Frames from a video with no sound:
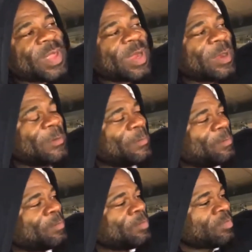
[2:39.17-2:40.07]

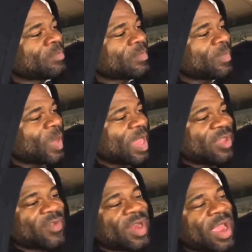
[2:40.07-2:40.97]
Um,
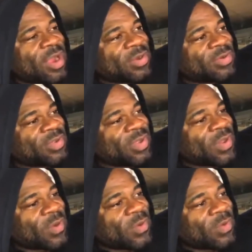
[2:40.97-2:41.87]
even now, you
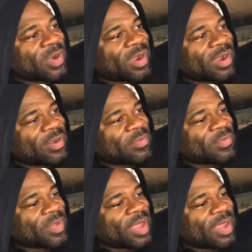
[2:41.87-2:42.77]
know,
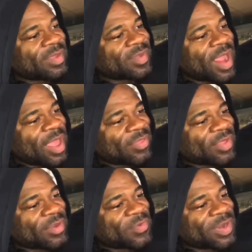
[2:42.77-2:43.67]
um, as an
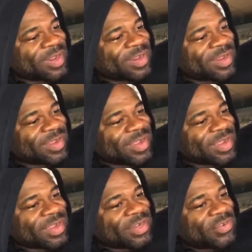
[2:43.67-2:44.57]
athlete, when in the
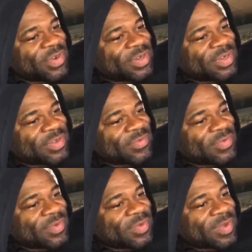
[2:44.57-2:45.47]
trenches
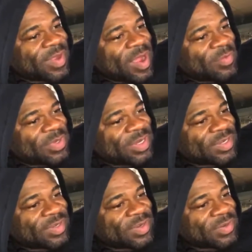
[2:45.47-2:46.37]
of
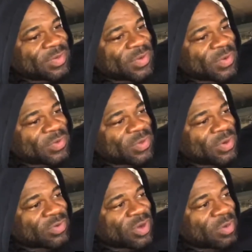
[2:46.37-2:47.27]
competition, you know,
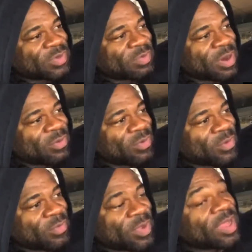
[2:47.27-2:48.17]
George would come to my
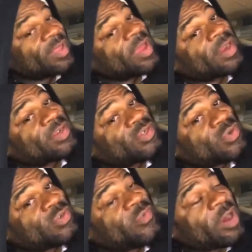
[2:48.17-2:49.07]
room. That is
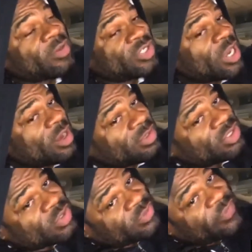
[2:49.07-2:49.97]
George Farah. Shout out to
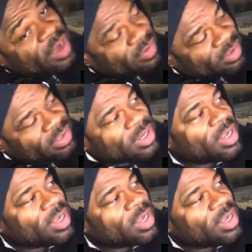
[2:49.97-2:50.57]
George Farah.